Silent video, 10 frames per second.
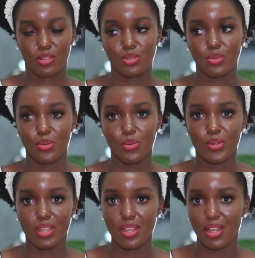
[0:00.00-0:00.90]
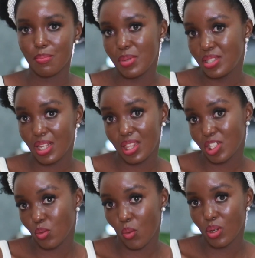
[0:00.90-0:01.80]
So yeah, basically
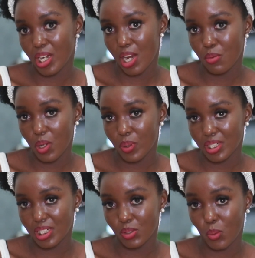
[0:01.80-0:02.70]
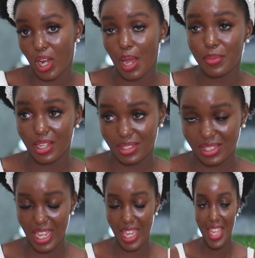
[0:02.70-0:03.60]
that's all I really want to come here and
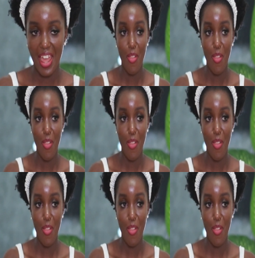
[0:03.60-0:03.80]
say,